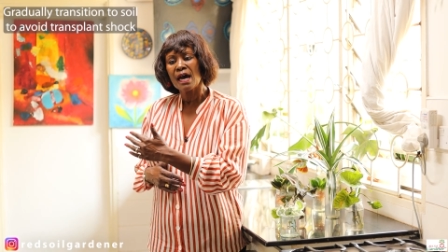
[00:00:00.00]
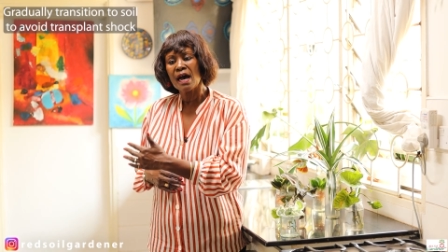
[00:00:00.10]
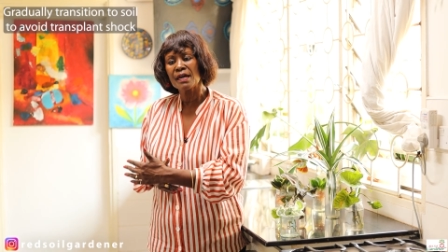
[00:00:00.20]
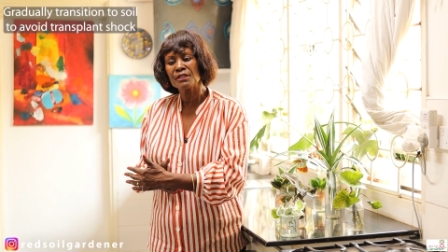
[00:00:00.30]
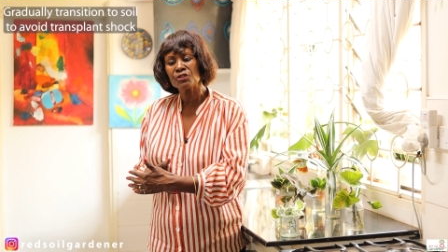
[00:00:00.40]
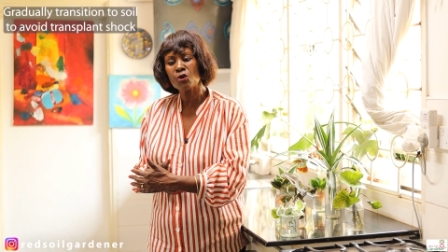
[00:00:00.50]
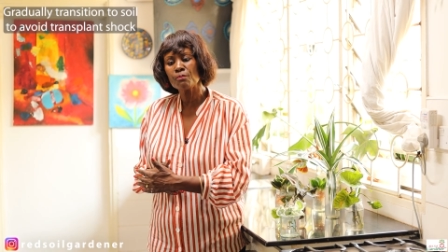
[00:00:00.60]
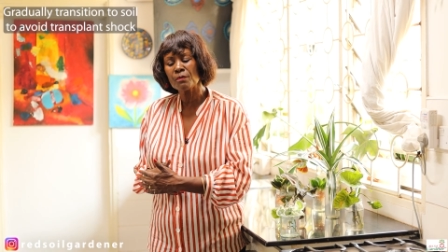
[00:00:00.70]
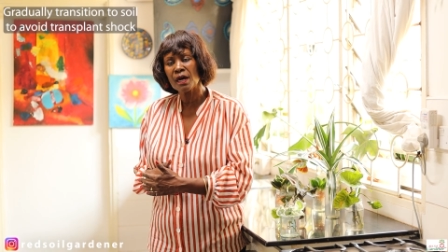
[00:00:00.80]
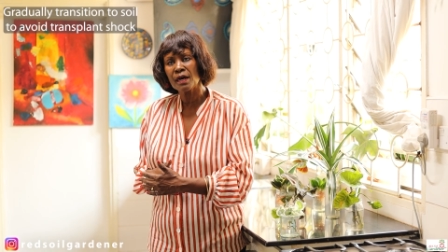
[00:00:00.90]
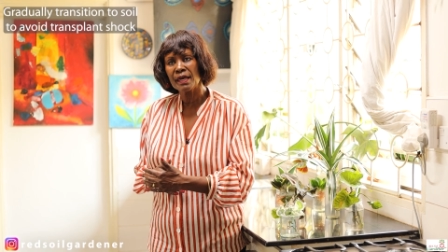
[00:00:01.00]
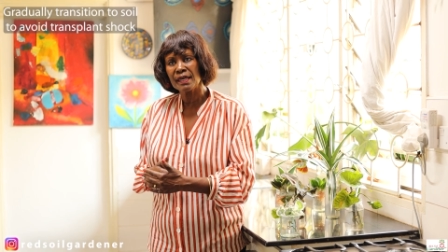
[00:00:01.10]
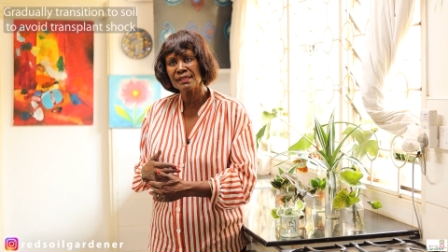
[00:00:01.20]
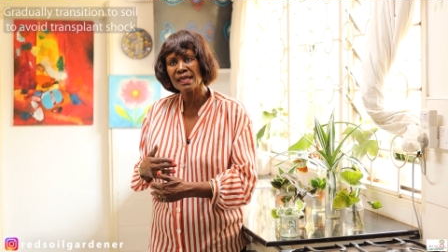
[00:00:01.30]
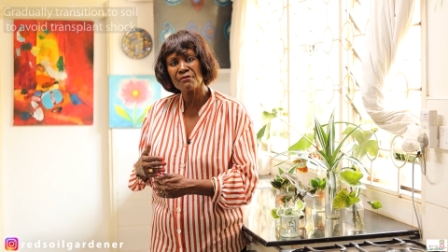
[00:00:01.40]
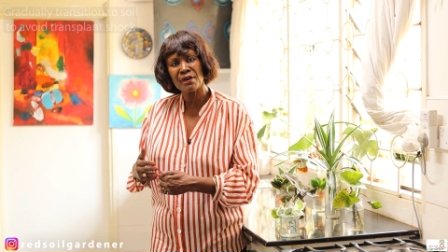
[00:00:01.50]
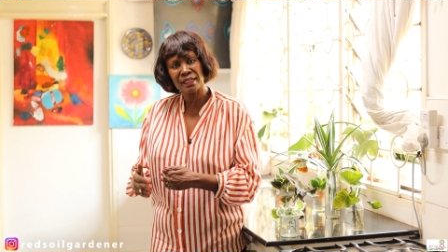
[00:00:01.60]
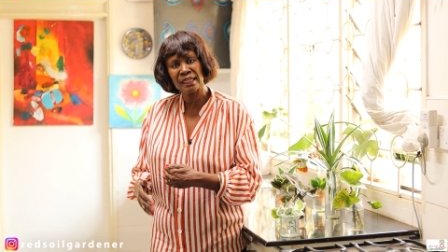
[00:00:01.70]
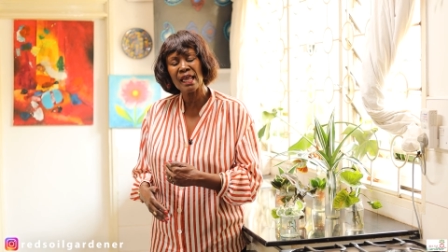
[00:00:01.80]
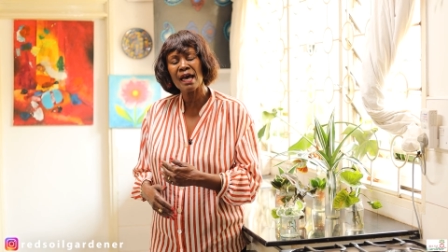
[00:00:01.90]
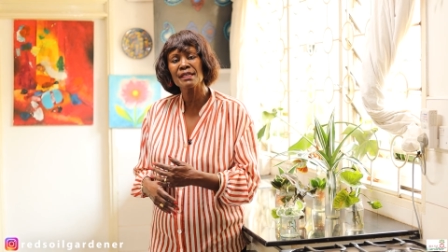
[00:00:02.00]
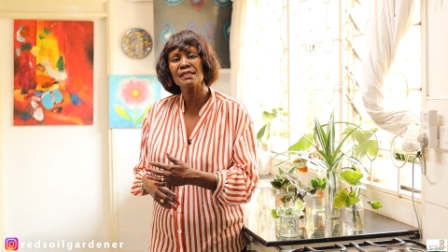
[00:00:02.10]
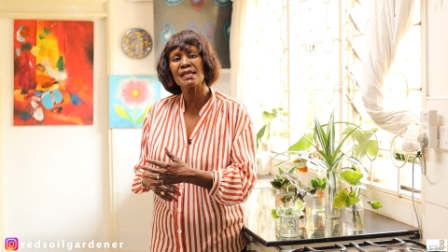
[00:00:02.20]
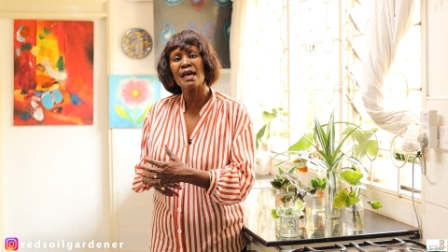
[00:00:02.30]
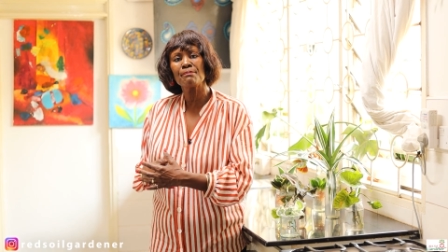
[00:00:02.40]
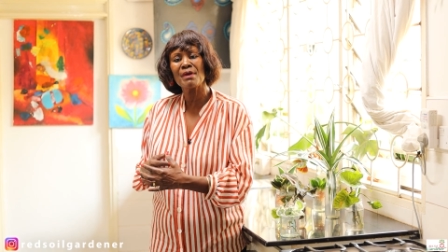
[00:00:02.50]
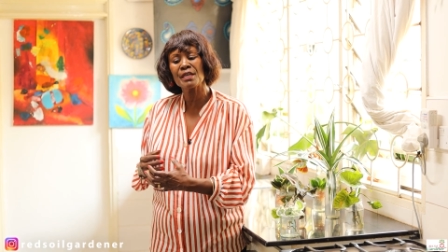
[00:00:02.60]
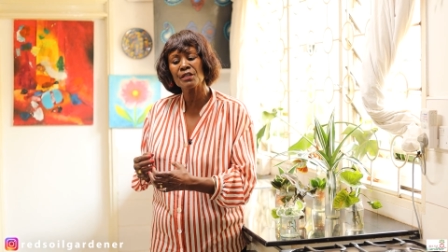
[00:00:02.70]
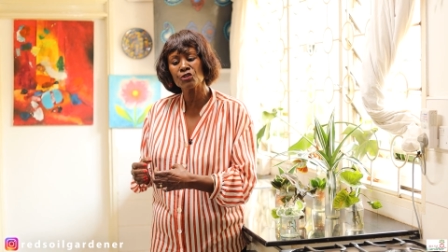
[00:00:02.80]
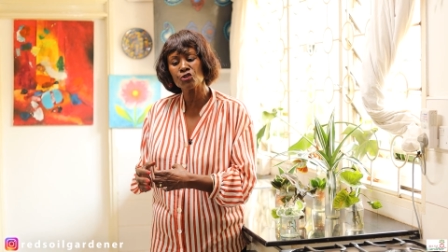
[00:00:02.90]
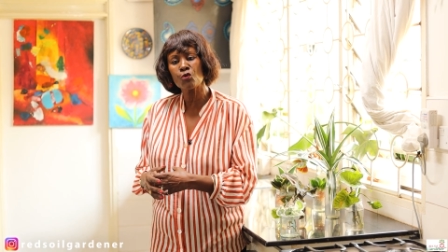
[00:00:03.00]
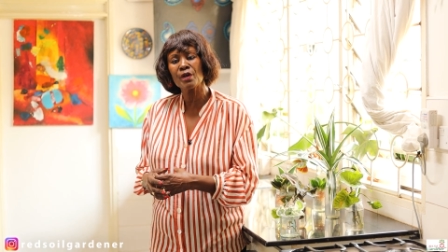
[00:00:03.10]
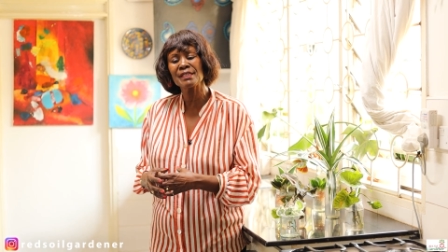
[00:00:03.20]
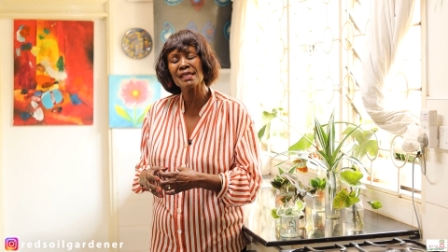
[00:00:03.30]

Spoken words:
indirect light, and making sure